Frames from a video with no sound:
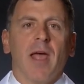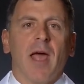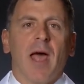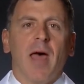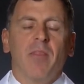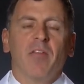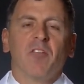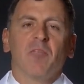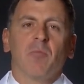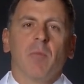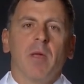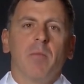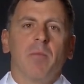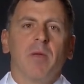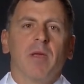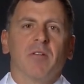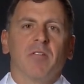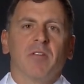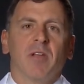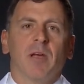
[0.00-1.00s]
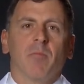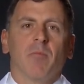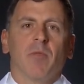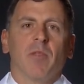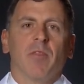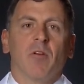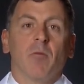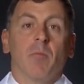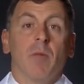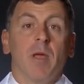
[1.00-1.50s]
And this may be a tip
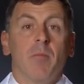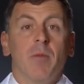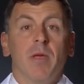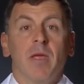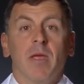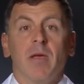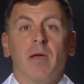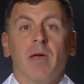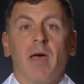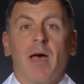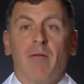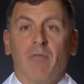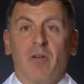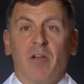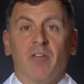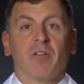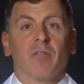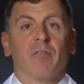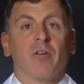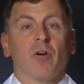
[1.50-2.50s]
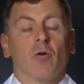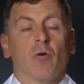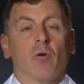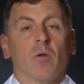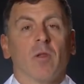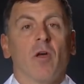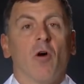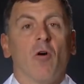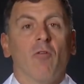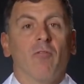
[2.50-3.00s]
that there may be evidence of an
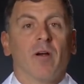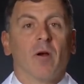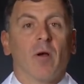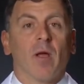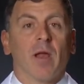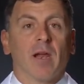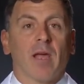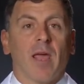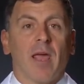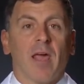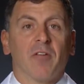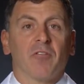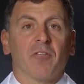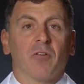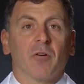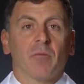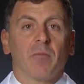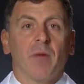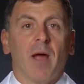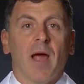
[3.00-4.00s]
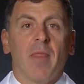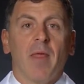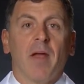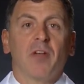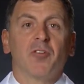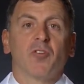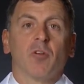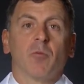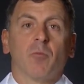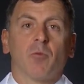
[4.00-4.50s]
early ovarian cancer, and that
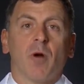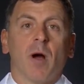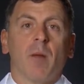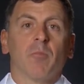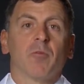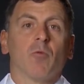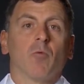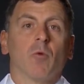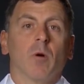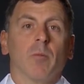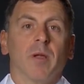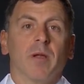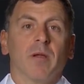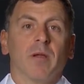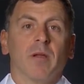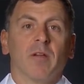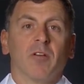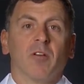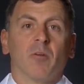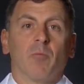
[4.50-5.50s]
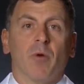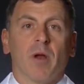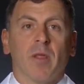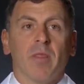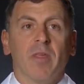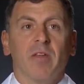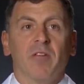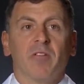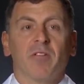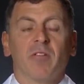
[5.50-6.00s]
should prompt a woman to bring
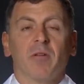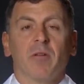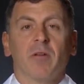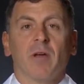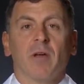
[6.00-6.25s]
these